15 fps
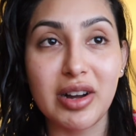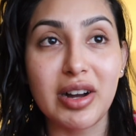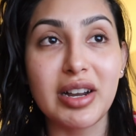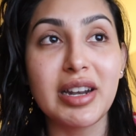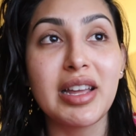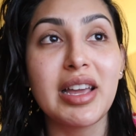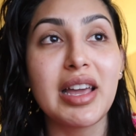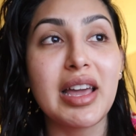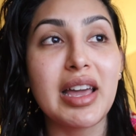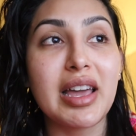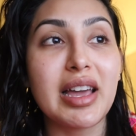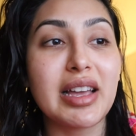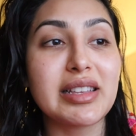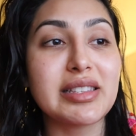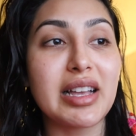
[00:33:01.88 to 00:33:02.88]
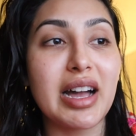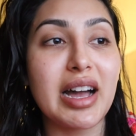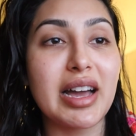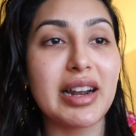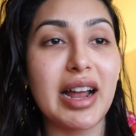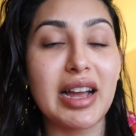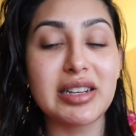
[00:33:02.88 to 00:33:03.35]
on, is
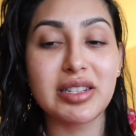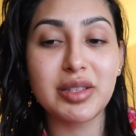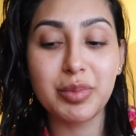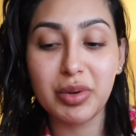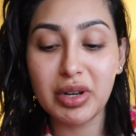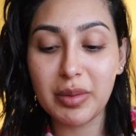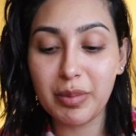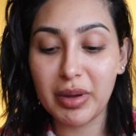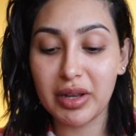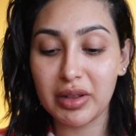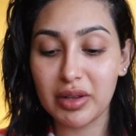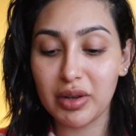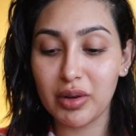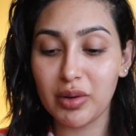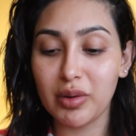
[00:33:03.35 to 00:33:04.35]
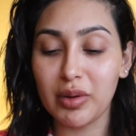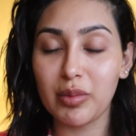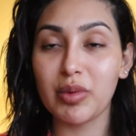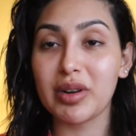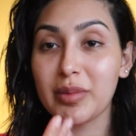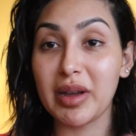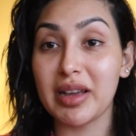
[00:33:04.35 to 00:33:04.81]
that I just put a pillow,
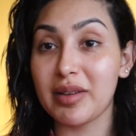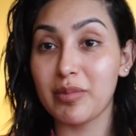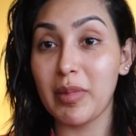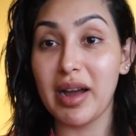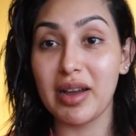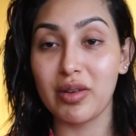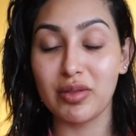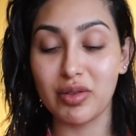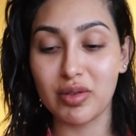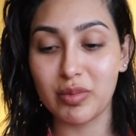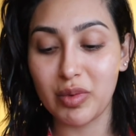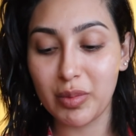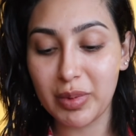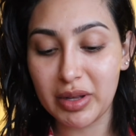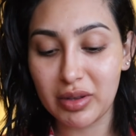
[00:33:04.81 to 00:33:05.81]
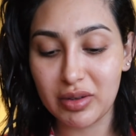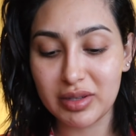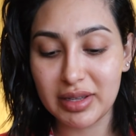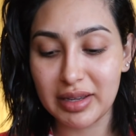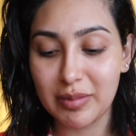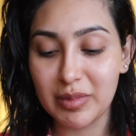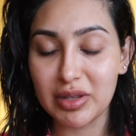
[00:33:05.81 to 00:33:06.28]
one of my, my own normal
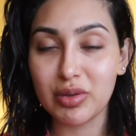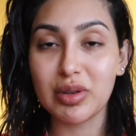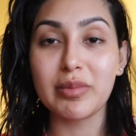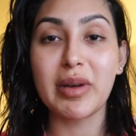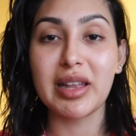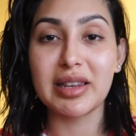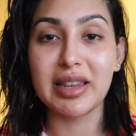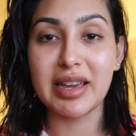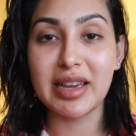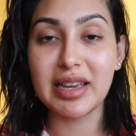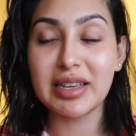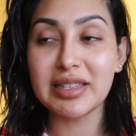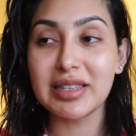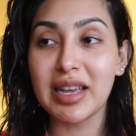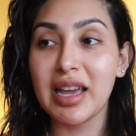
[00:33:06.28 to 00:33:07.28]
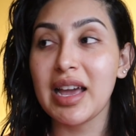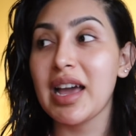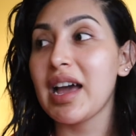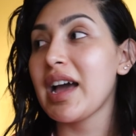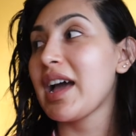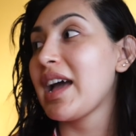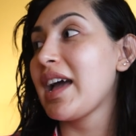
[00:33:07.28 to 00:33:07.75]
pillows in between my legs
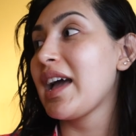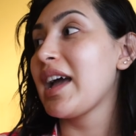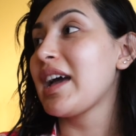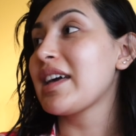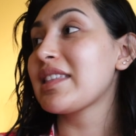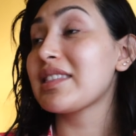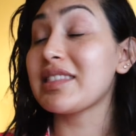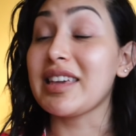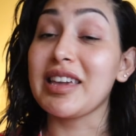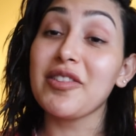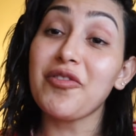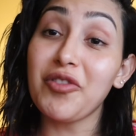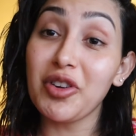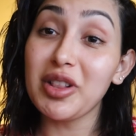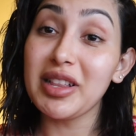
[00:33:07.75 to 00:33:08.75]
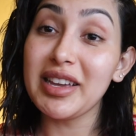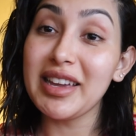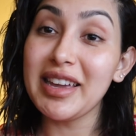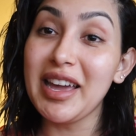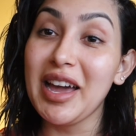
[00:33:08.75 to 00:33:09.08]
thankfully